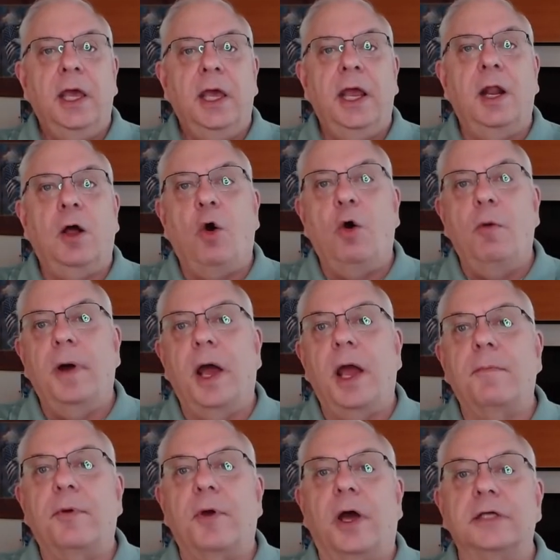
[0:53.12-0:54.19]
in a home
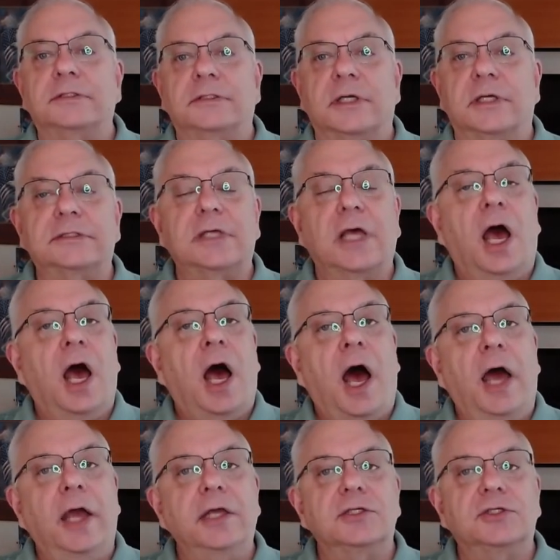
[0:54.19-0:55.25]
buying process,
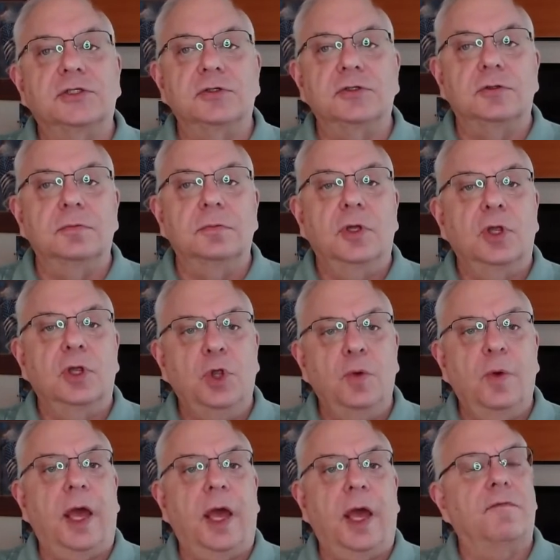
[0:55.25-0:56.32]
I assume
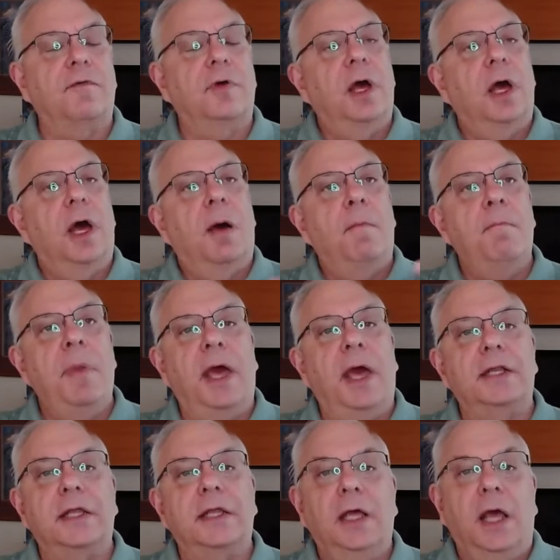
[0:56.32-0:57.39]
you have
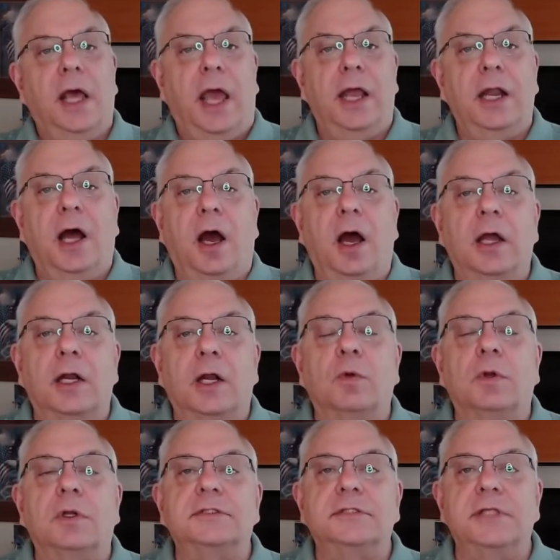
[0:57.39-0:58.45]
met and hired a
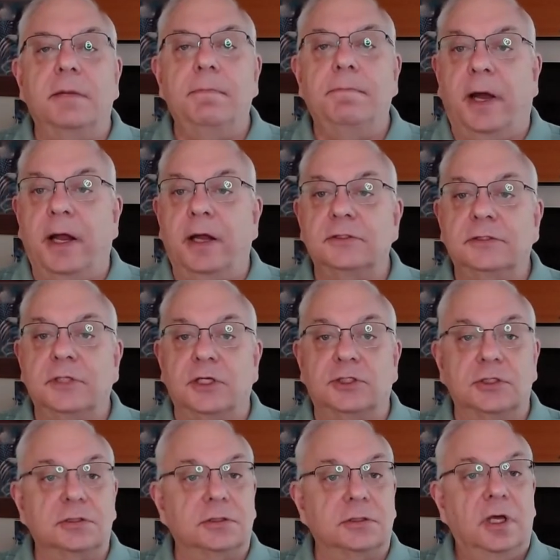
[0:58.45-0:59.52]
real estate buyer's
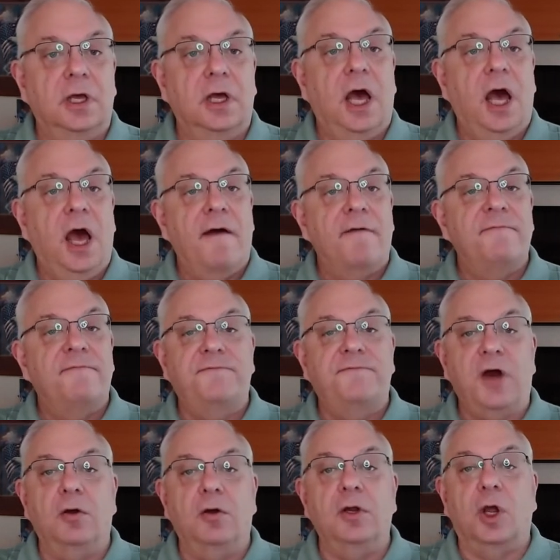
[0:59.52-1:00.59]
agent,
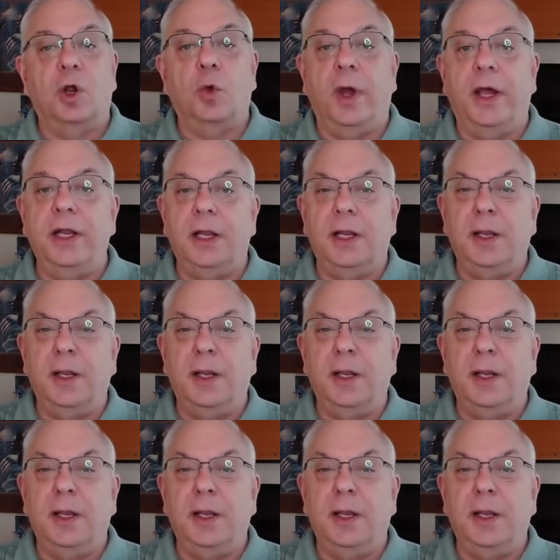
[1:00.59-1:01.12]
found a great